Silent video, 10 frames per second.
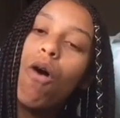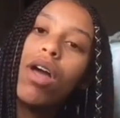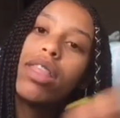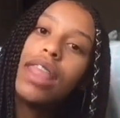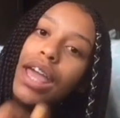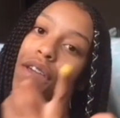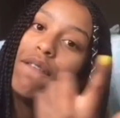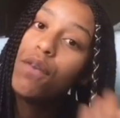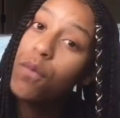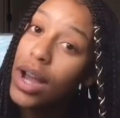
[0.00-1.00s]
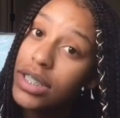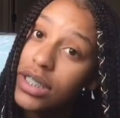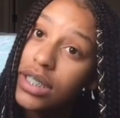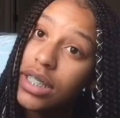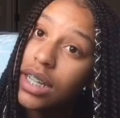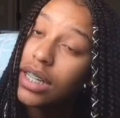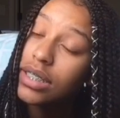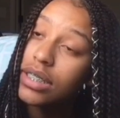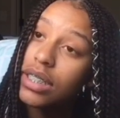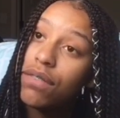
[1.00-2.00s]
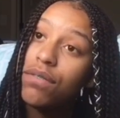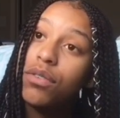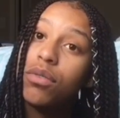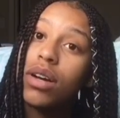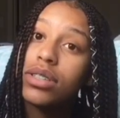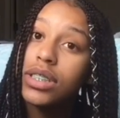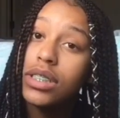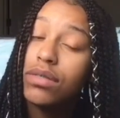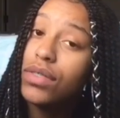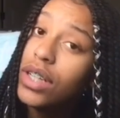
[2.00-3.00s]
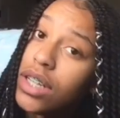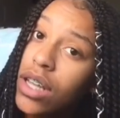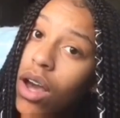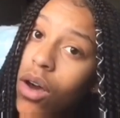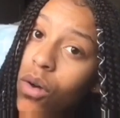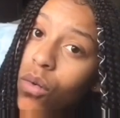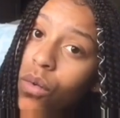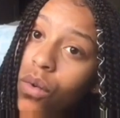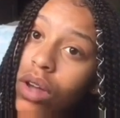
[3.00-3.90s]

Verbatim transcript: I want to thank you for watching this. If you watch this video,